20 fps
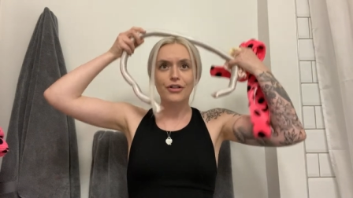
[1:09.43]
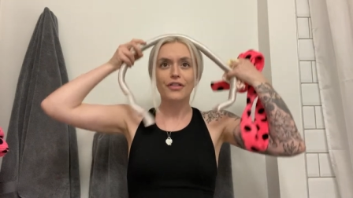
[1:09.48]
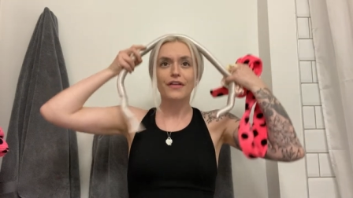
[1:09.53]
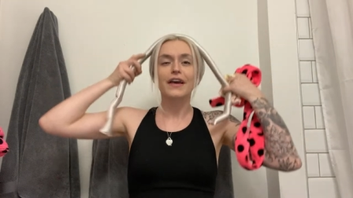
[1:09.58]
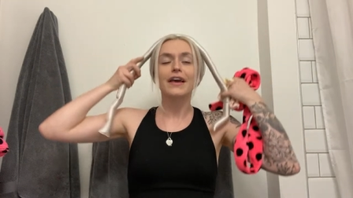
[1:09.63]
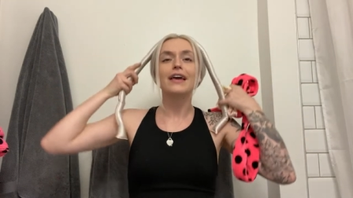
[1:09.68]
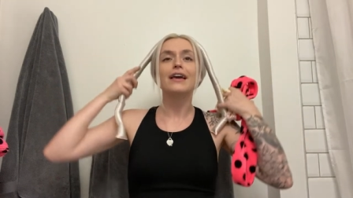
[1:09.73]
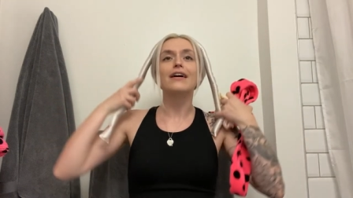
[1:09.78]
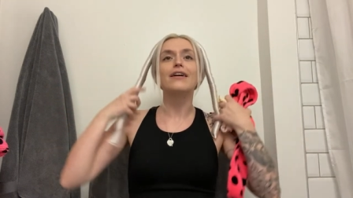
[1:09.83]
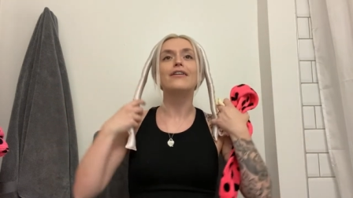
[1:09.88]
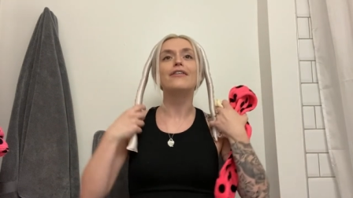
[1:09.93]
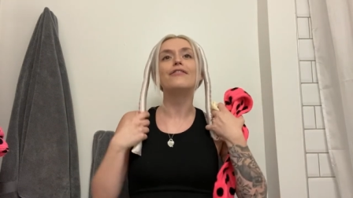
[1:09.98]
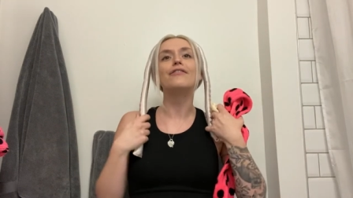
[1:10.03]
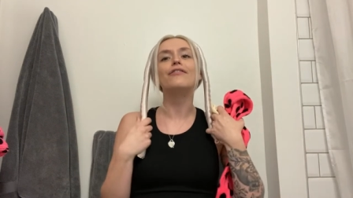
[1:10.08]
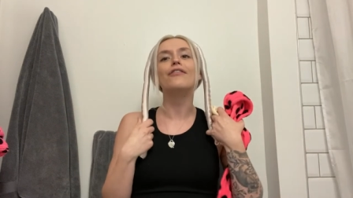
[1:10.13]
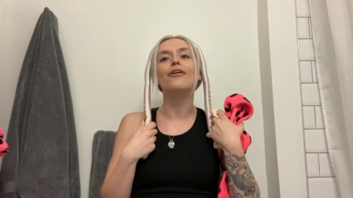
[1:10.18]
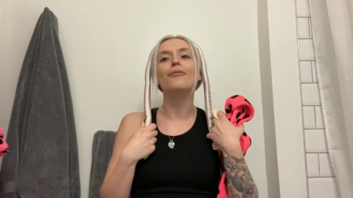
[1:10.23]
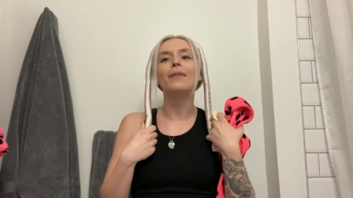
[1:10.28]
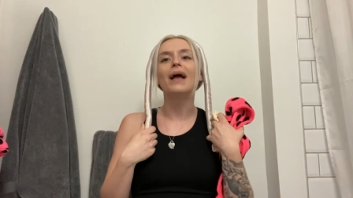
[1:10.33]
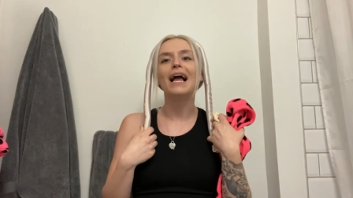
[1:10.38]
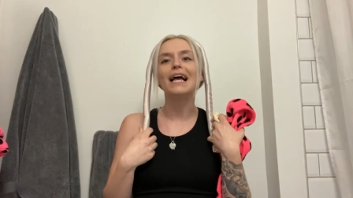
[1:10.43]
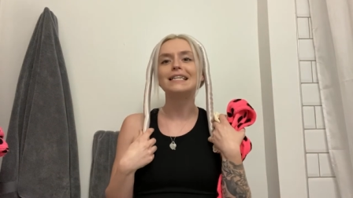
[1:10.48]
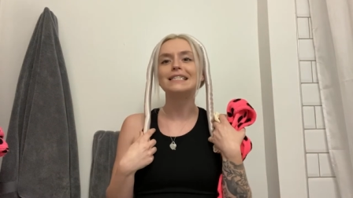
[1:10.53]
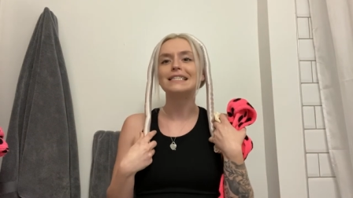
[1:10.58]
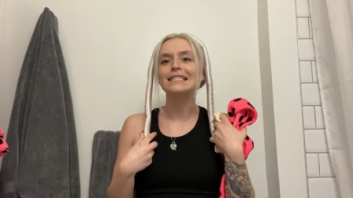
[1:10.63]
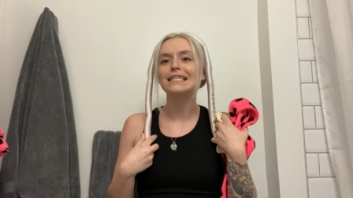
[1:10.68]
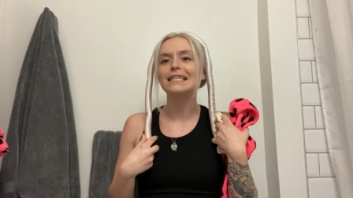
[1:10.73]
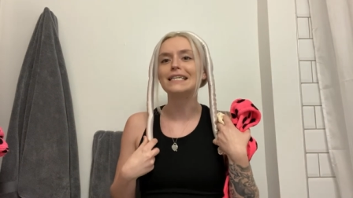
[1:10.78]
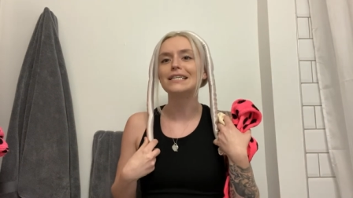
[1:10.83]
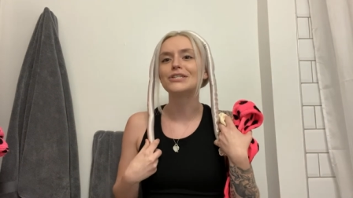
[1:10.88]
thing from
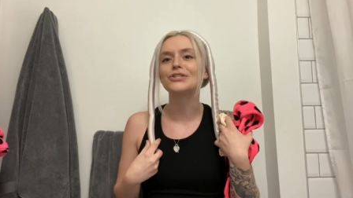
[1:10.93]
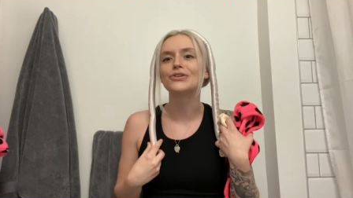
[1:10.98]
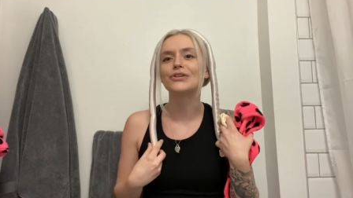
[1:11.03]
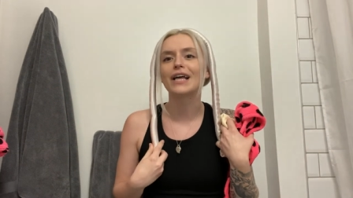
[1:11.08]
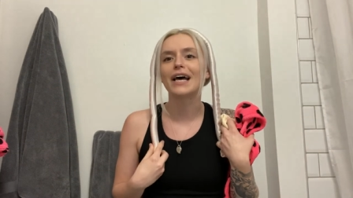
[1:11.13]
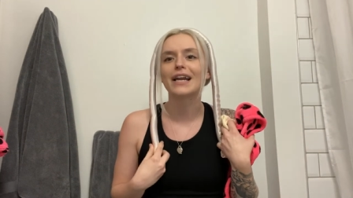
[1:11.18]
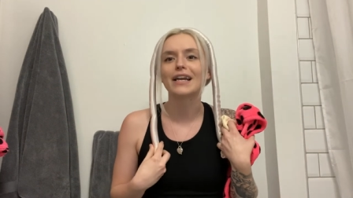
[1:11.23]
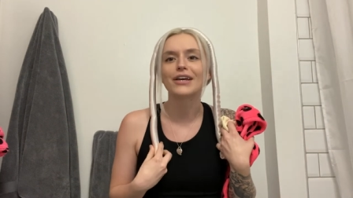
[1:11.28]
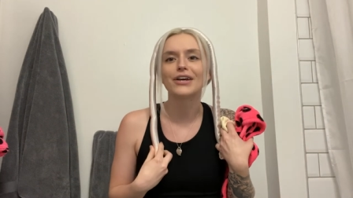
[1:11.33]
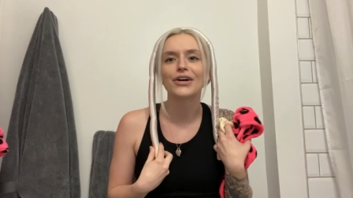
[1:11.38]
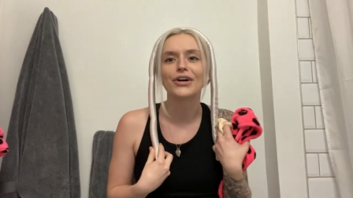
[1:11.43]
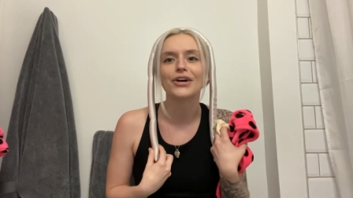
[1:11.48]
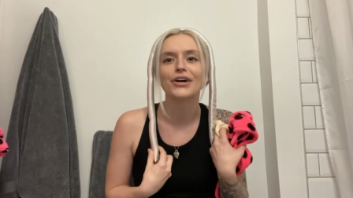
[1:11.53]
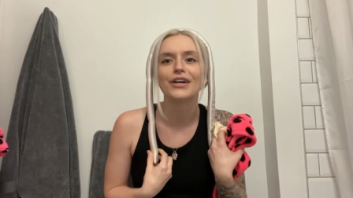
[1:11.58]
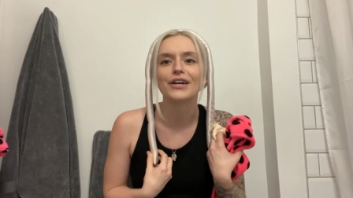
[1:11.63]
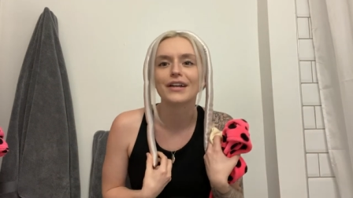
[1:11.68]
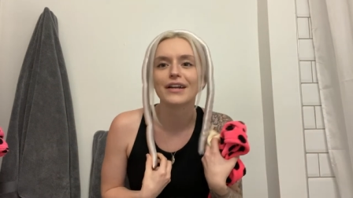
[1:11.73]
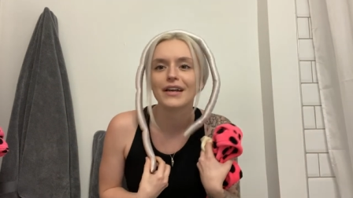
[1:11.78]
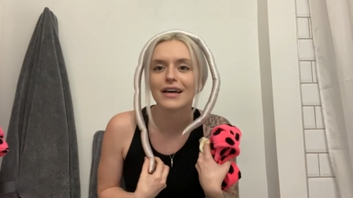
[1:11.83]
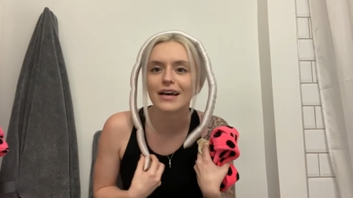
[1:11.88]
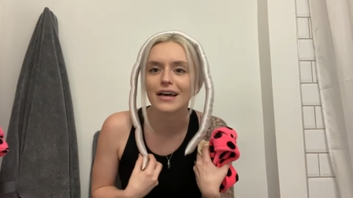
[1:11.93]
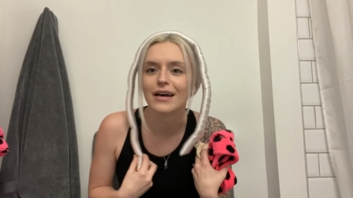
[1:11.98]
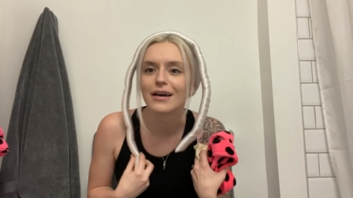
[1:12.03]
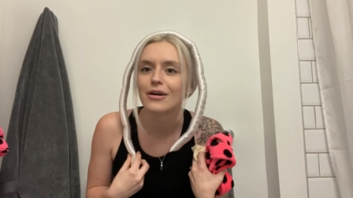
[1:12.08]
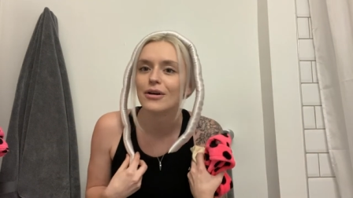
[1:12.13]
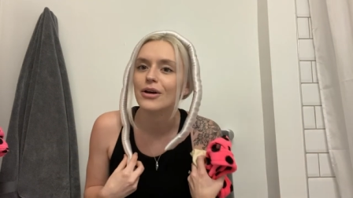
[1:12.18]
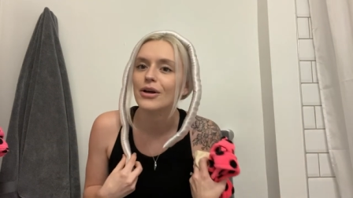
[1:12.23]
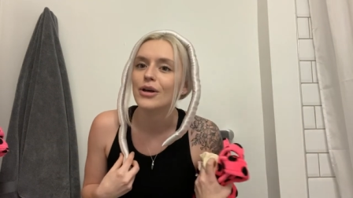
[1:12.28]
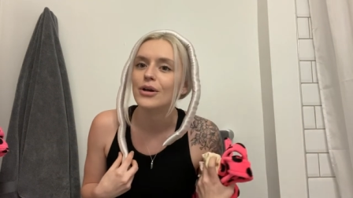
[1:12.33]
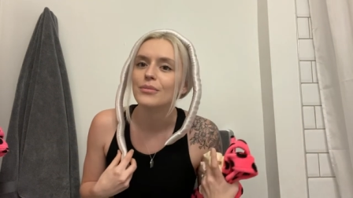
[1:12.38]
Etsy so that it could
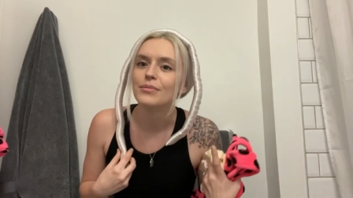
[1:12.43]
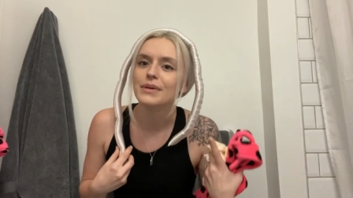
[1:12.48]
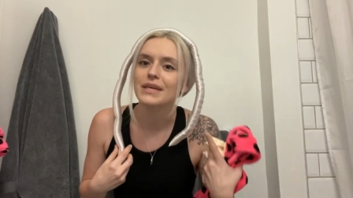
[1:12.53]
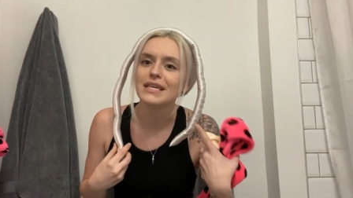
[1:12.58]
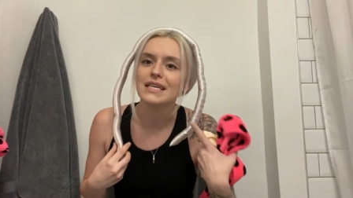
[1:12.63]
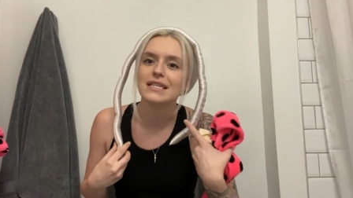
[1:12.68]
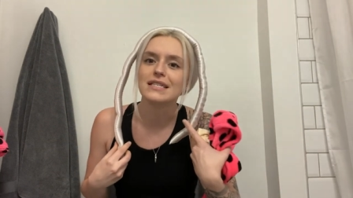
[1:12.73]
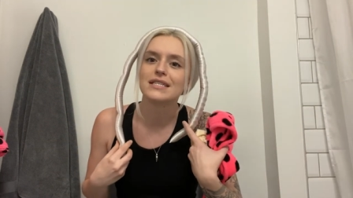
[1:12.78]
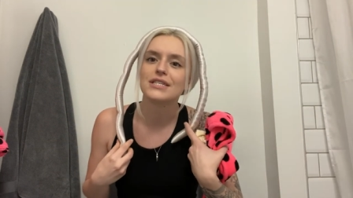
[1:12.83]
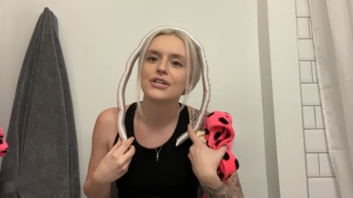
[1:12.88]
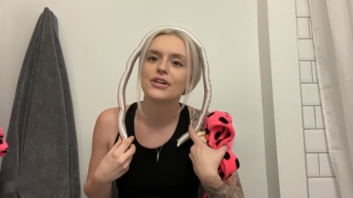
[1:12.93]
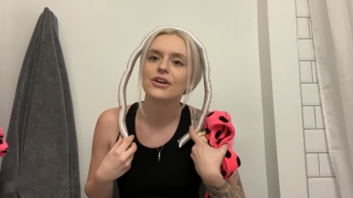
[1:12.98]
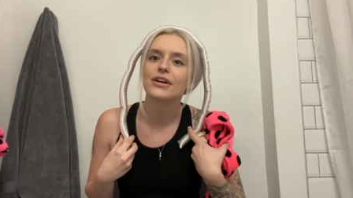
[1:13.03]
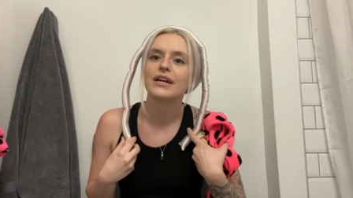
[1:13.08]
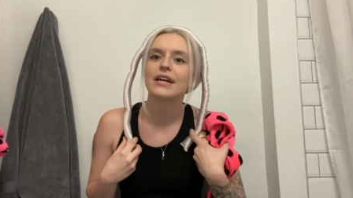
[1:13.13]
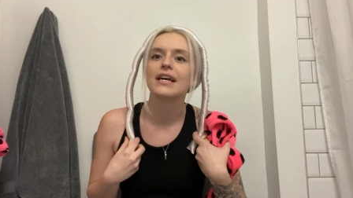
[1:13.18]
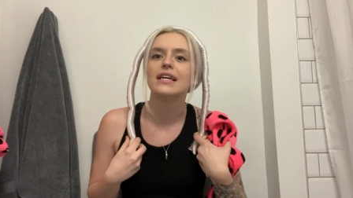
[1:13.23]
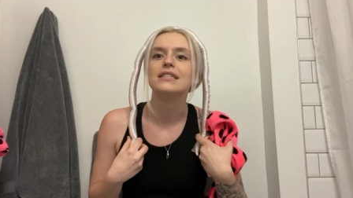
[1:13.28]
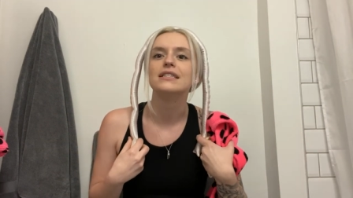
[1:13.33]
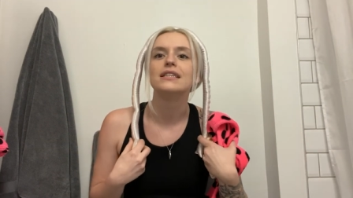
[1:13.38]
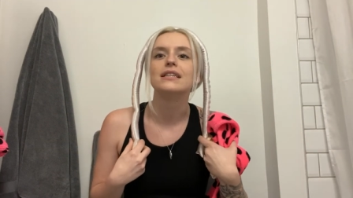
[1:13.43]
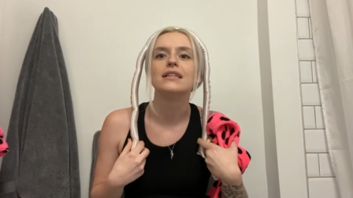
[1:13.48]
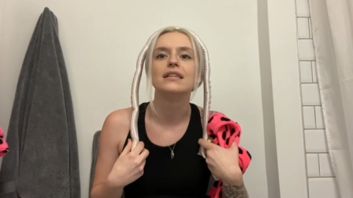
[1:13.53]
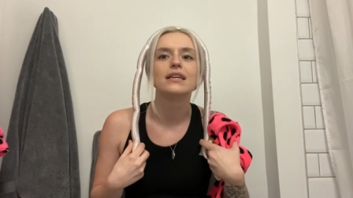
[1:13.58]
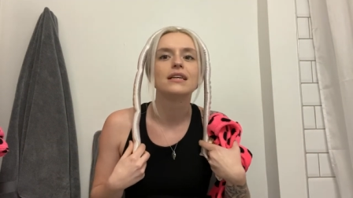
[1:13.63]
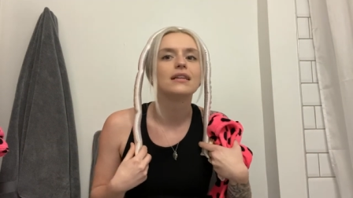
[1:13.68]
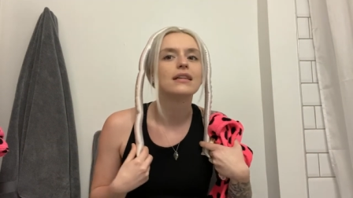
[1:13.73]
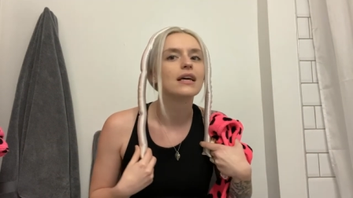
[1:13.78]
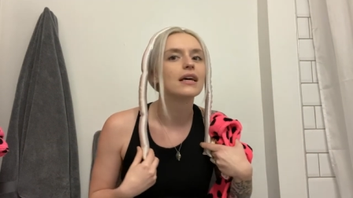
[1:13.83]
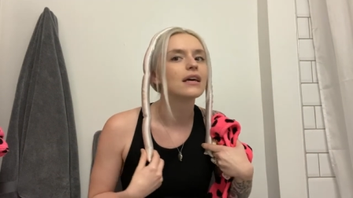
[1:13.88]
be easier, and
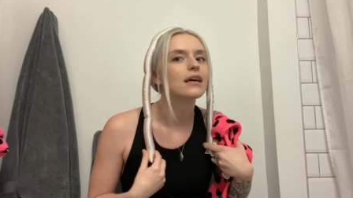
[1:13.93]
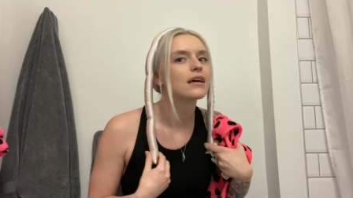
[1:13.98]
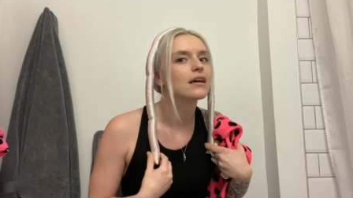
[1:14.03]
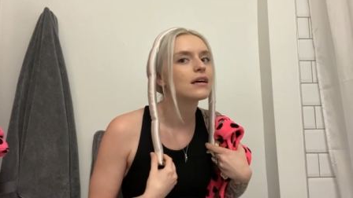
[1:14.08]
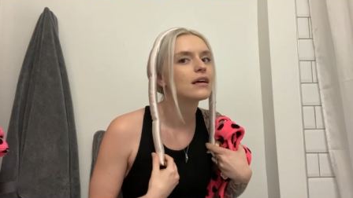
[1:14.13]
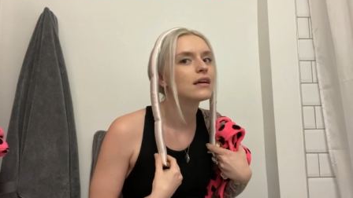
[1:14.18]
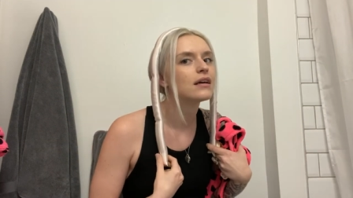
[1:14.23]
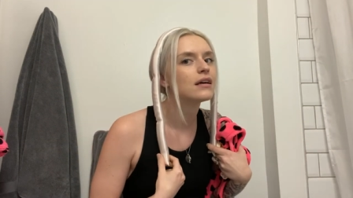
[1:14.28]
ideally, like,